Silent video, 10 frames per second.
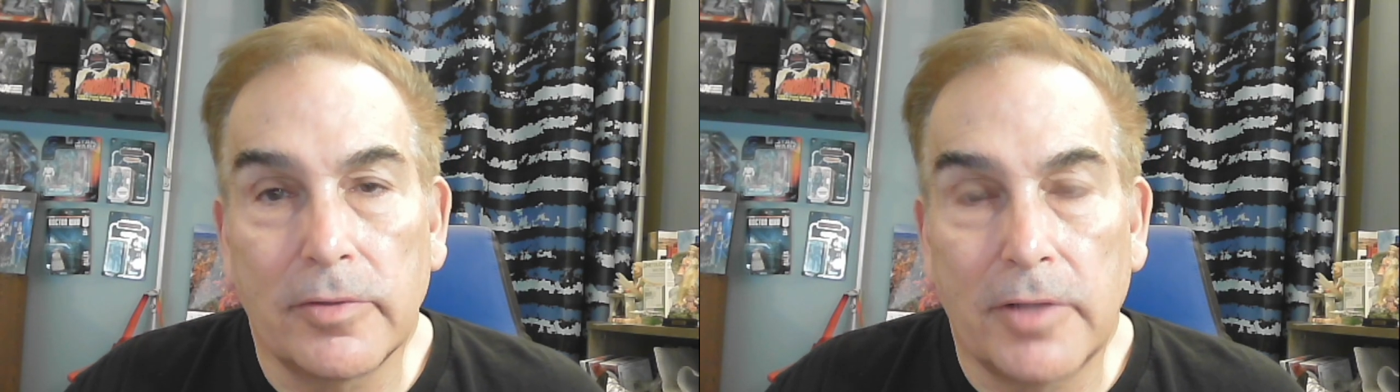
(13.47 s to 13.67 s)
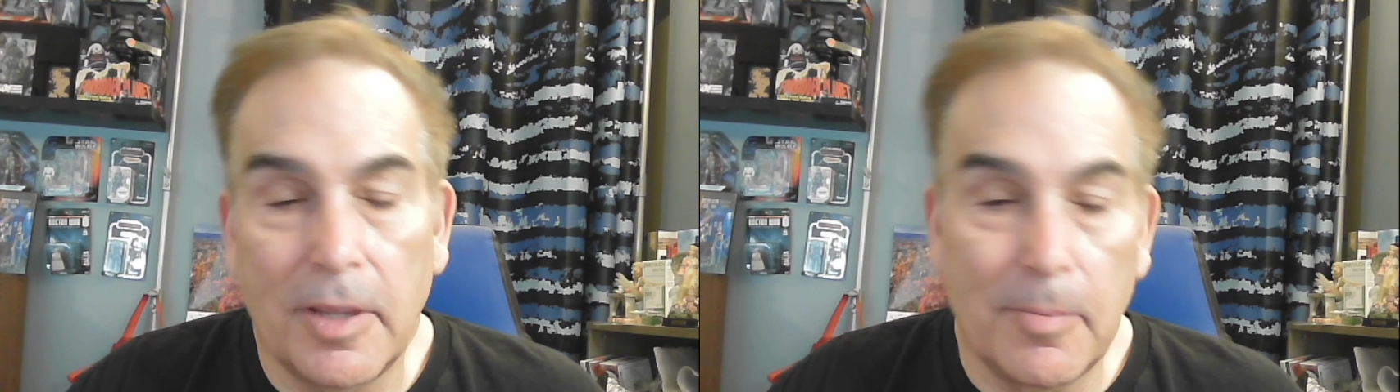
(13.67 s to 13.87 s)

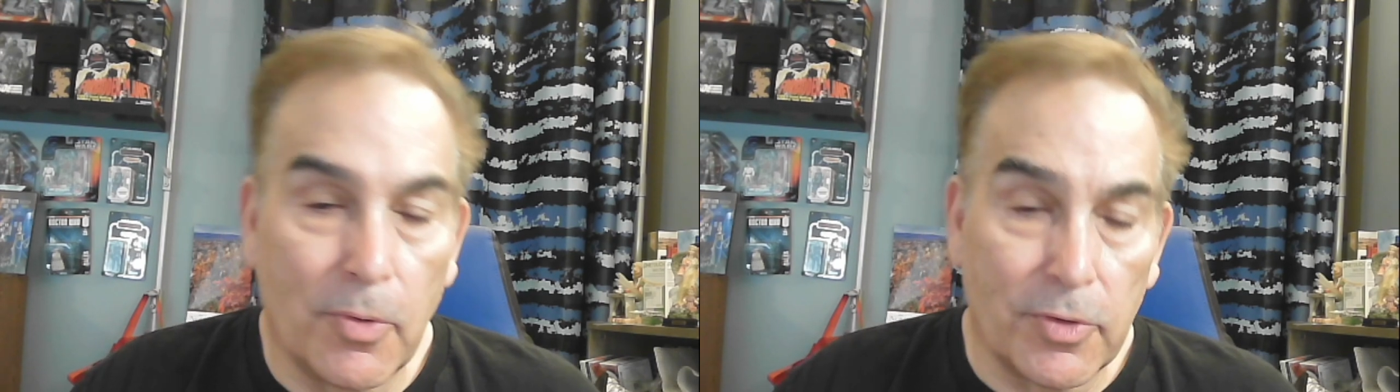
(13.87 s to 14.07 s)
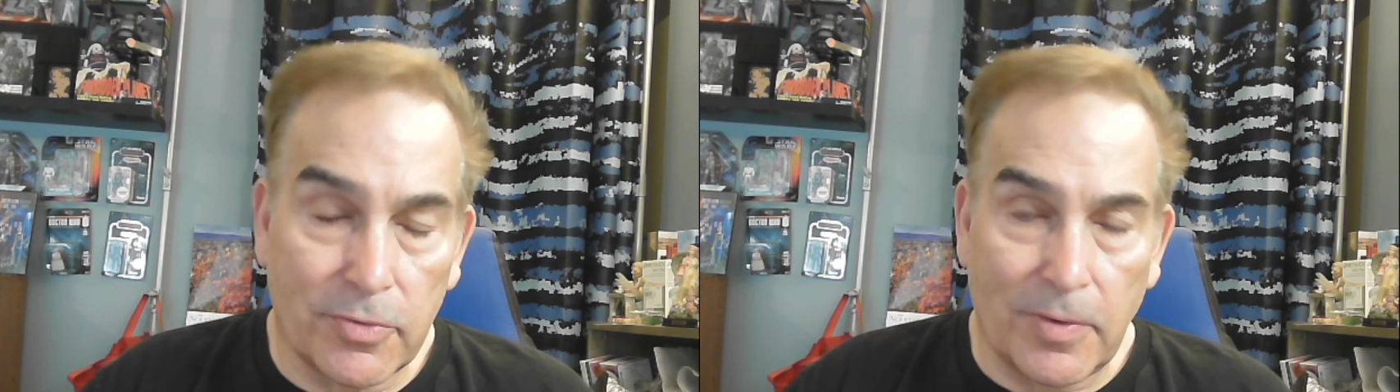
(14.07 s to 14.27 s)

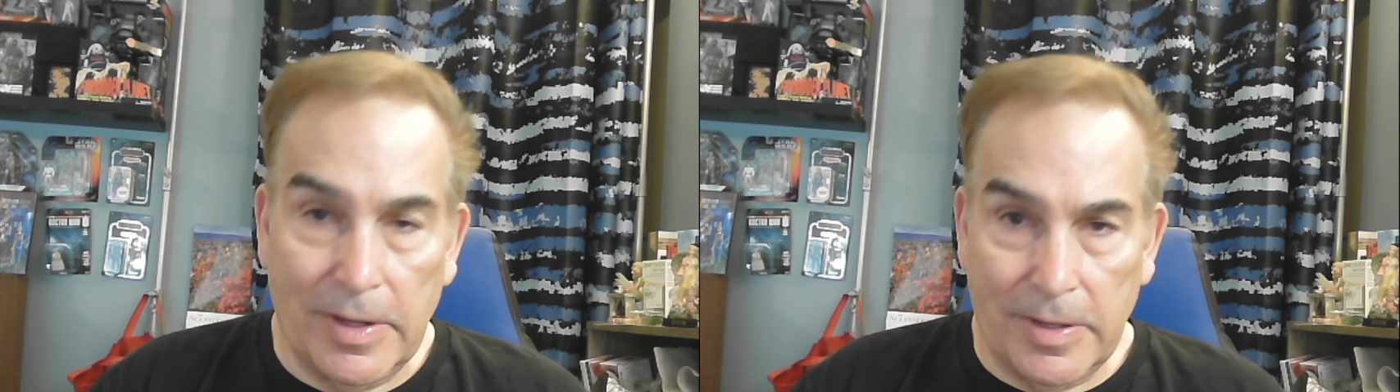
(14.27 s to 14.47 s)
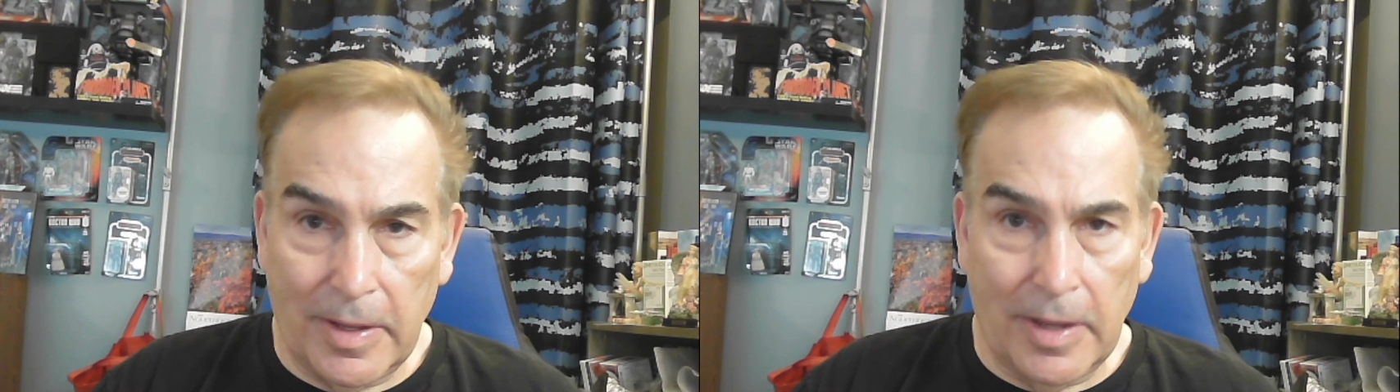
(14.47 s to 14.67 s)
keyboard
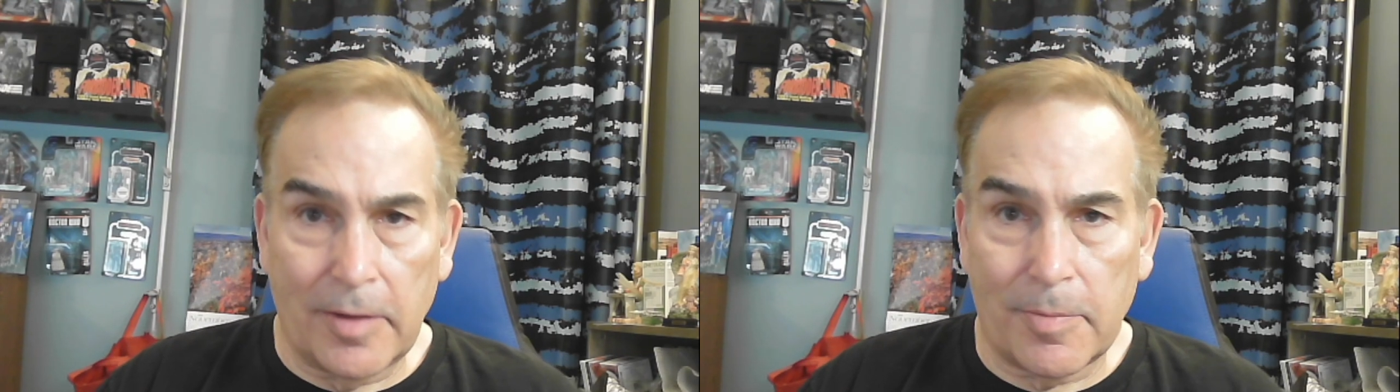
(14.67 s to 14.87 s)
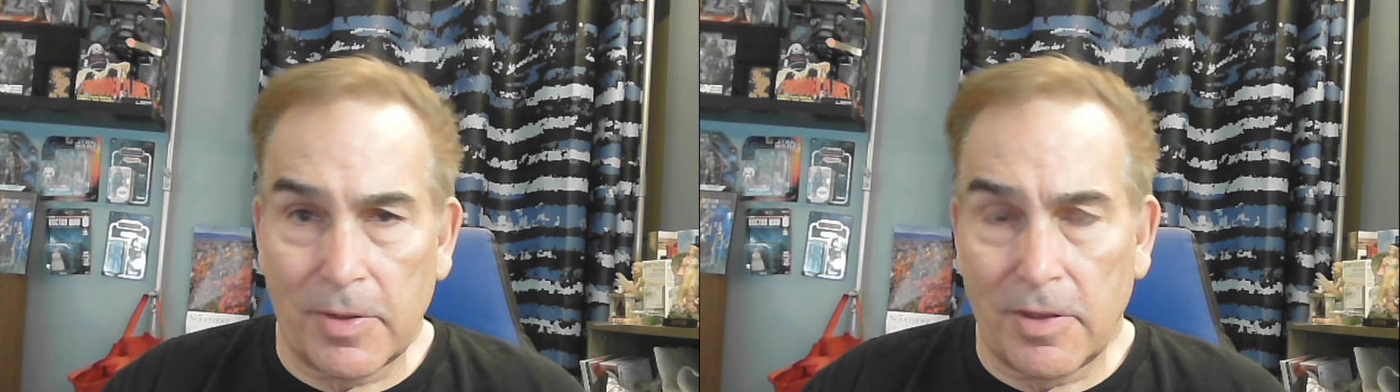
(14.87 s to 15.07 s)
trace, and
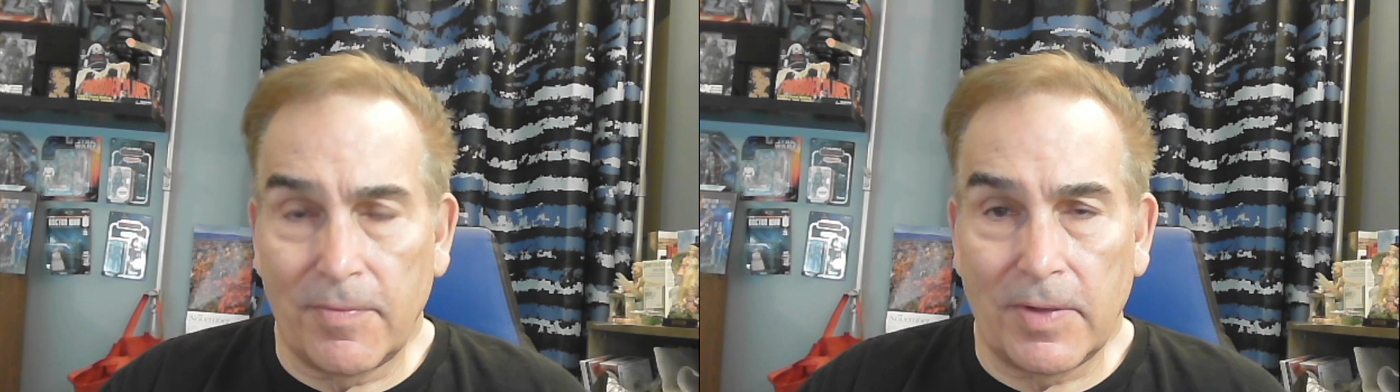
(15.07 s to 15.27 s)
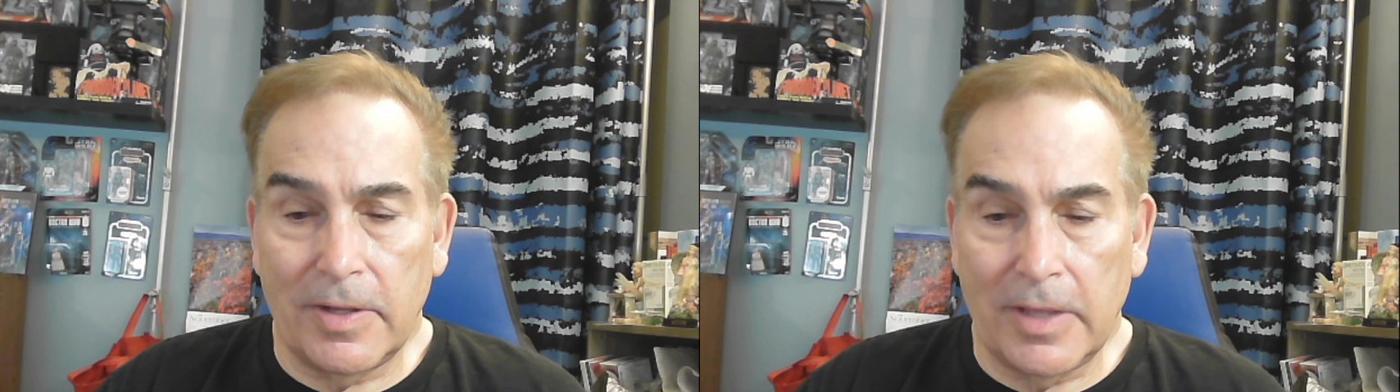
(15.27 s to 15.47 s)

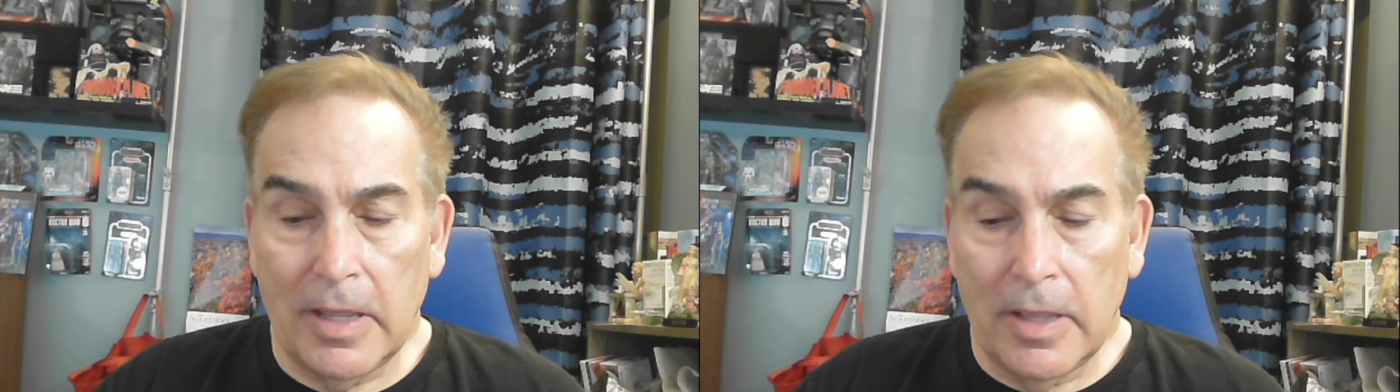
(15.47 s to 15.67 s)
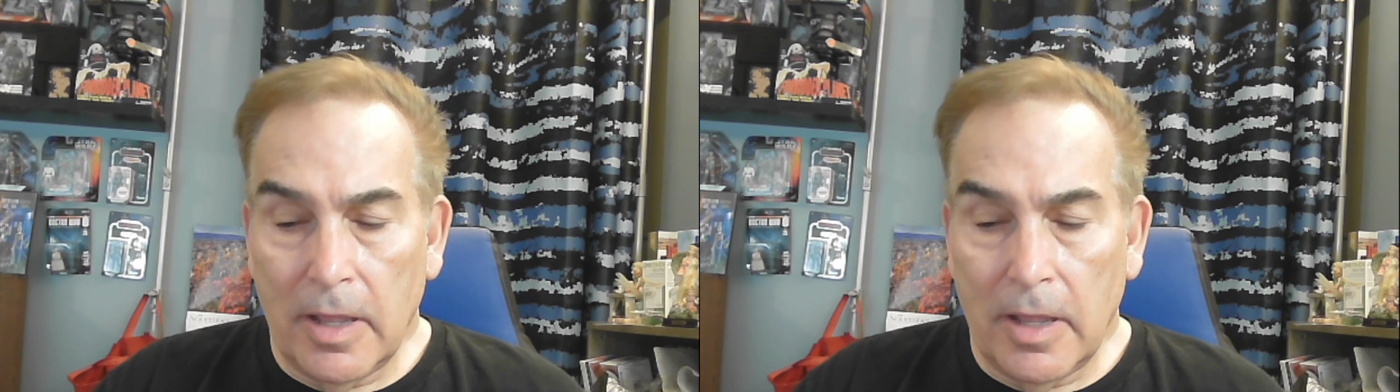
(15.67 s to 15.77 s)
specifically